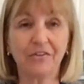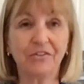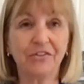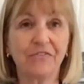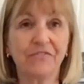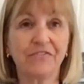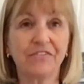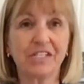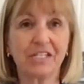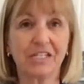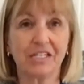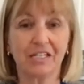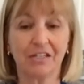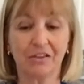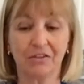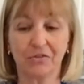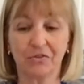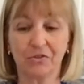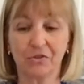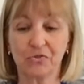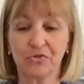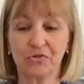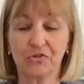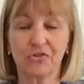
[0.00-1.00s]
You've seen it in the
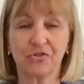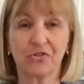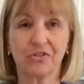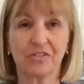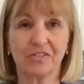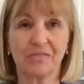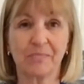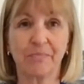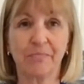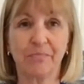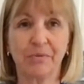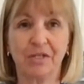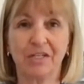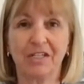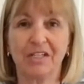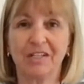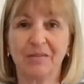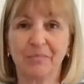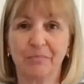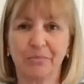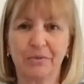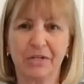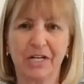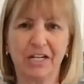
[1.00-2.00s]
grocery store. It's big
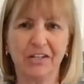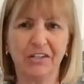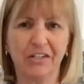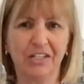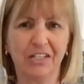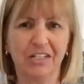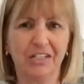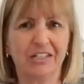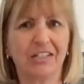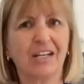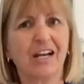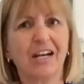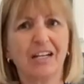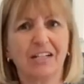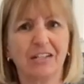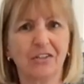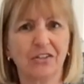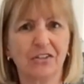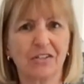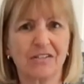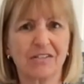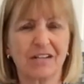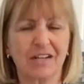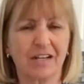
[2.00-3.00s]
and brown, and it kind of
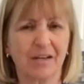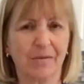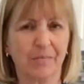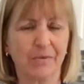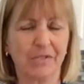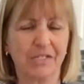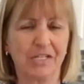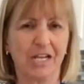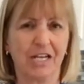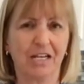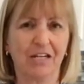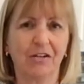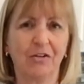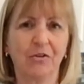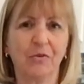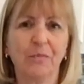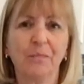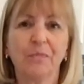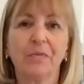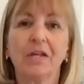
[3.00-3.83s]
looks like a potato.